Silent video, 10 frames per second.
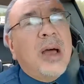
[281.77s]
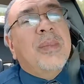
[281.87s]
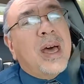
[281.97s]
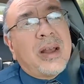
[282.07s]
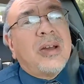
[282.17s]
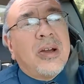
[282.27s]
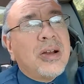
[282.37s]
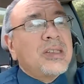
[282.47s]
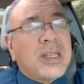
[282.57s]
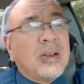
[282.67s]
I'm not an
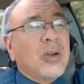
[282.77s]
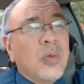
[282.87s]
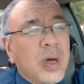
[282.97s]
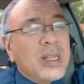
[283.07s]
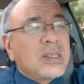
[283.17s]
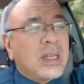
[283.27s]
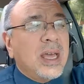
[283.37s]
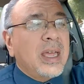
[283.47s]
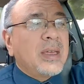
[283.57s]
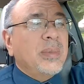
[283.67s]
artist. I don't know what it's
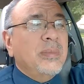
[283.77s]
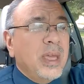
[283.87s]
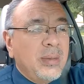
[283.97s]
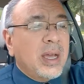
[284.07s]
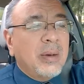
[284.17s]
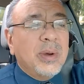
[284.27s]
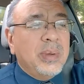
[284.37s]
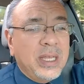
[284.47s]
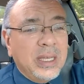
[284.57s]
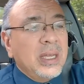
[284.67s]
like. I mean, maybe I would
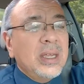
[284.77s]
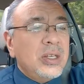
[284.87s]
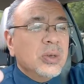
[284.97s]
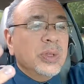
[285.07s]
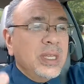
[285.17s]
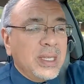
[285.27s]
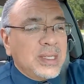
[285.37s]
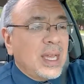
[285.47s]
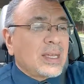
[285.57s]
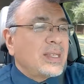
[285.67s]
be doing the
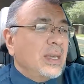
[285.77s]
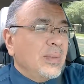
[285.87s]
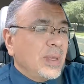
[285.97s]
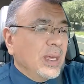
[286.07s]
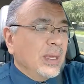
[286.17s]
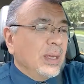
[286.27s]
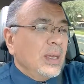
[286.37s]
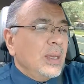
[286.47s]
exact same thing.